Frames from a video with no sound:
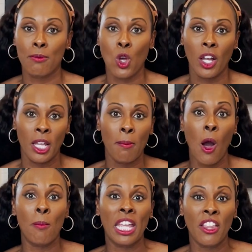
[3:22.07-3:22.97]
I'm talking
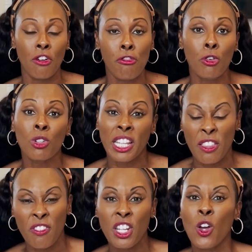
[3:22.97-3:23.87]
about making the full
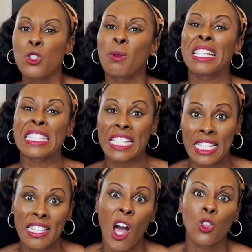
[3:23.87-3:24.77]
length videos because this
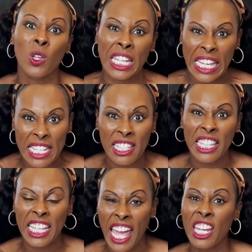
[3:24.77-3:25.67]
is how you can
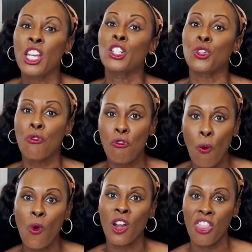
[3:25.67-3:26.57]
easily get to
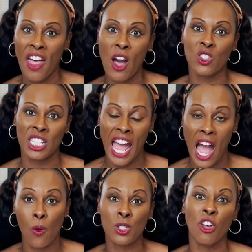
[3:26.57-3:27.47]
4,000
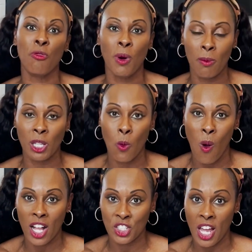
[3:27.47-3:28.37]
hours of public watch